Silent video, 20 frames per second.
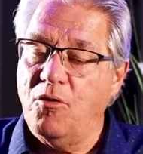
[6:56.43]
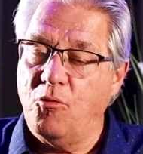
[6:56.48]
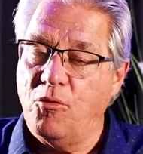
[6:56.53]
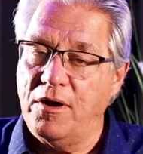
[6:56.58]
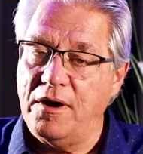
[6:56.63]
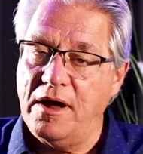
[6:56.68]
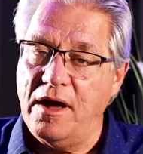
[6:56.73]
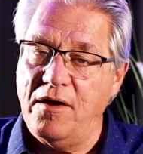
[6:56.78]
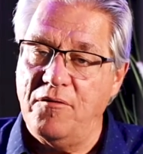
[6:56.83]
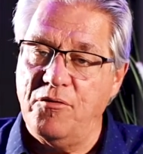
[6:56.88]

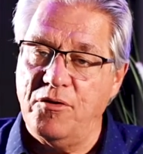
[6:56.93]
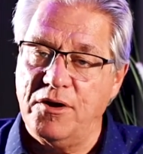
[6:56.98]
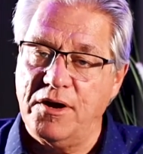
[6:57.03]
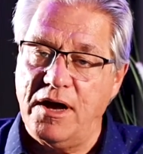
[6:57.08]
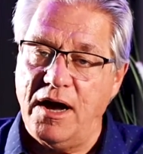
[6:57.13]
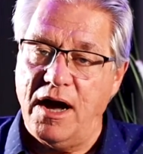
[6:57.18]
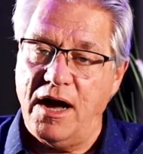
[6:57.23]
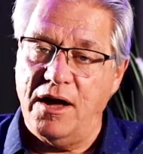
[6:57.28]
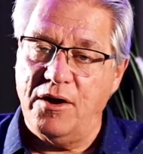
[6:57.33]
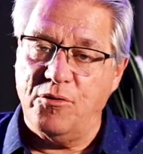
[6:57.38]
whatever
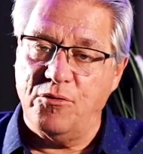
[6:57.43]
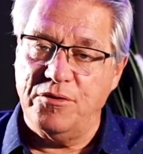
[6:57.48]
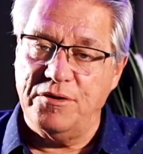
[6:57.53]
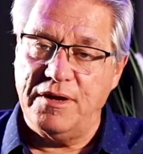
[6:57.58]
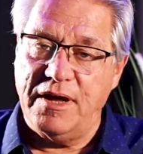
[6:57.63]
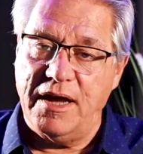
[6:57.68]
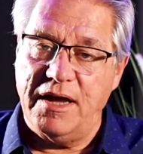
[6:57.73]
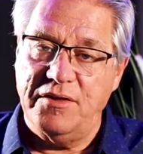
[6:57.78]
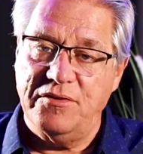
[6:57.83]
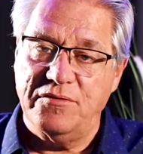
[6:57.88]
God
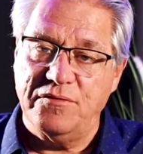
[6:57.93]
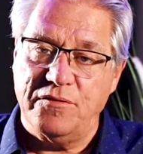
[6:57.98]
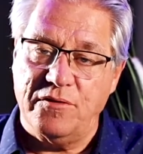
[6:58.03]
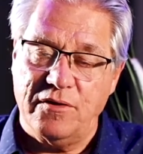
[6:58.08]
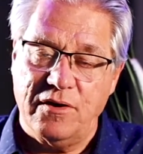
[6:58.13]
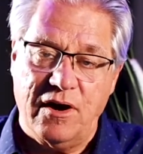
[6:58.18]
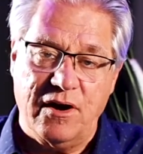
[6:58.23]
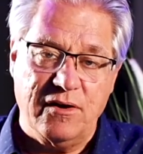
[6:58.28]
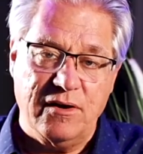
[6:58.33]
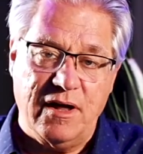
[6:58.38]
ordains
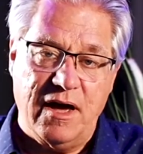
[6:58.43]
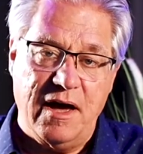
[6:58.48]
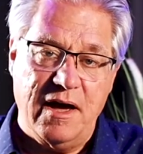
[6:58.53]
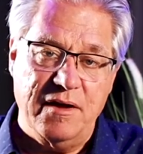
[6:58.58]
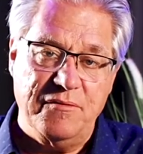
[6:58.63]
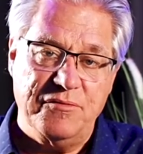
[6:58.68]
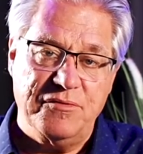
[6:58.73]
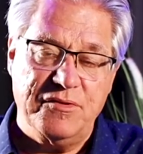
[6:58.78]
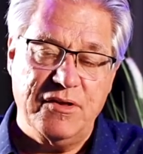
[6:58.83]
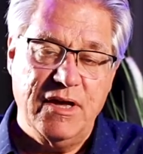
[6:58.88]
for our
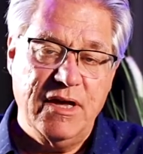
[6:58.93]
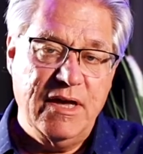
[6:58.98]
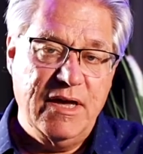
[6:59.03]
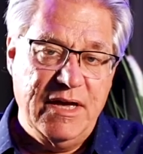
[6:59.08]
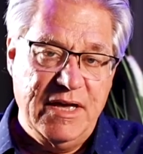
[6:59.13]
lives.